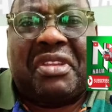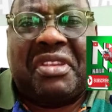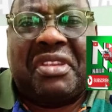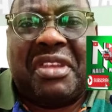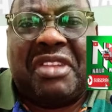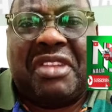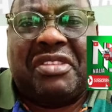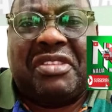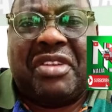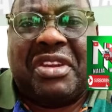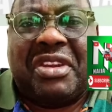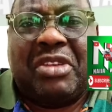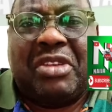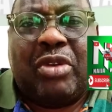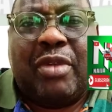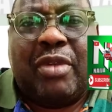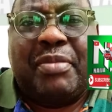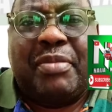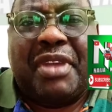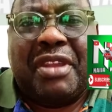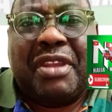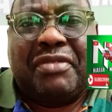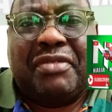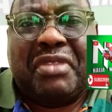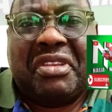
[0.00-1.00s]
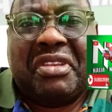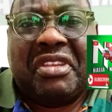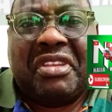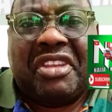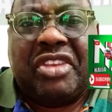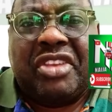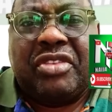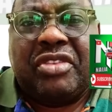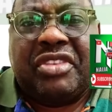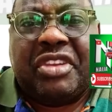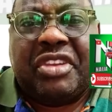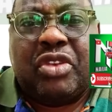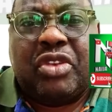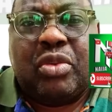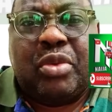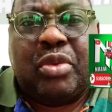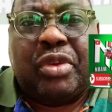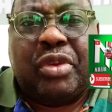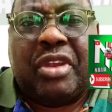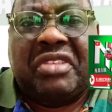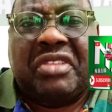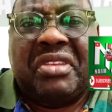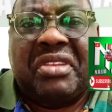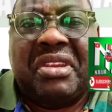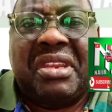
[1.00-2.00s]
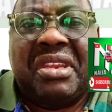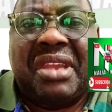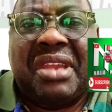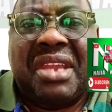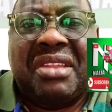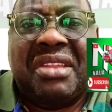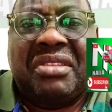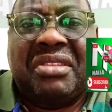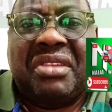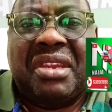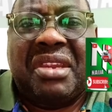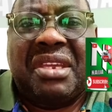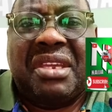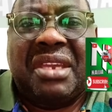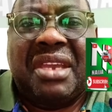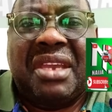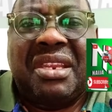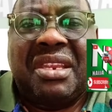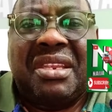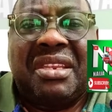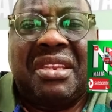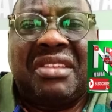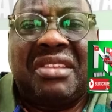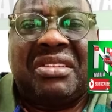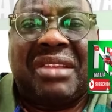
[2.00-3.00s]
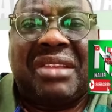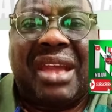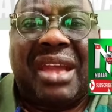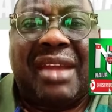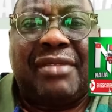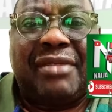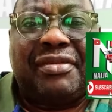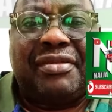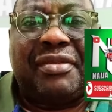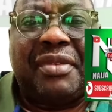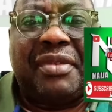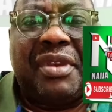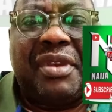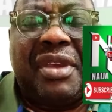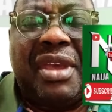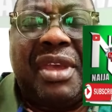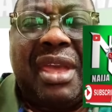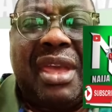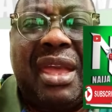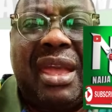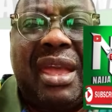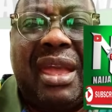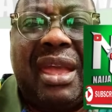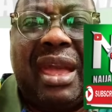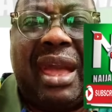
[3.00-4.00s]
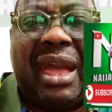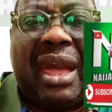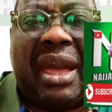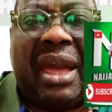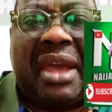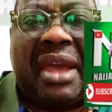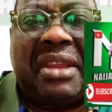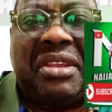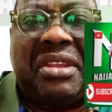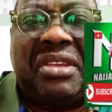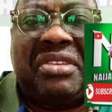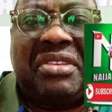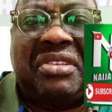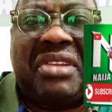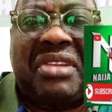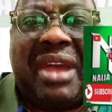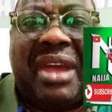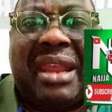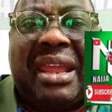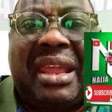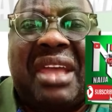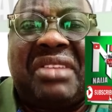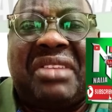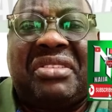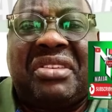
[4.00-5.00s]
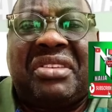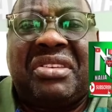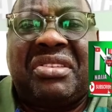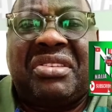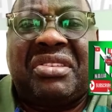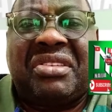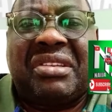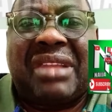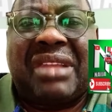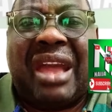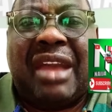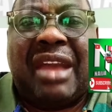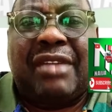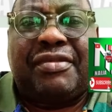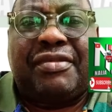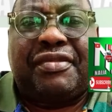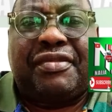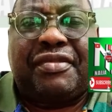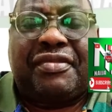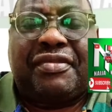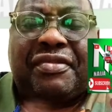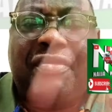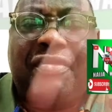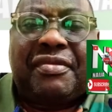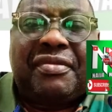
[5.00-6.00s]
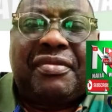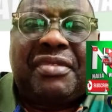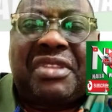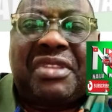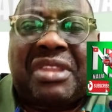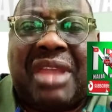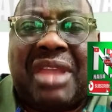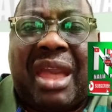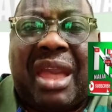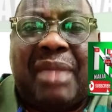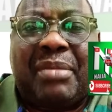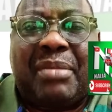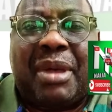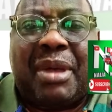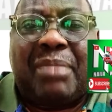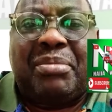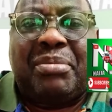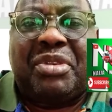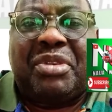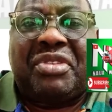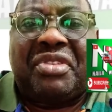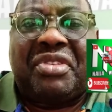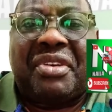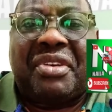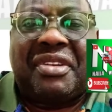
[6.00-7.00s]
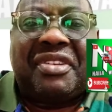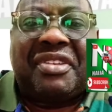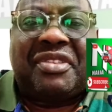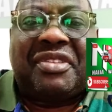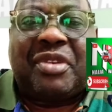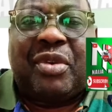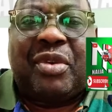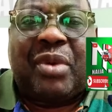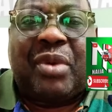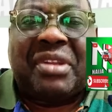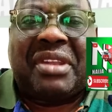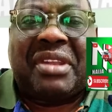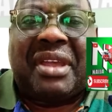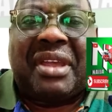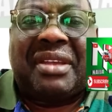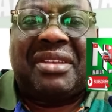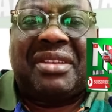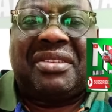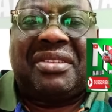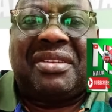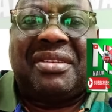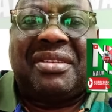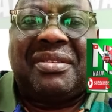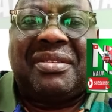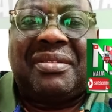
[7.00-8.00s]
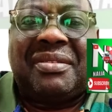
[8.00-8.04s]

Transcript: He's not the one benefiting. Tinubu doesn't need anything again in his life. And he's realized his lifetime ambition. So what else?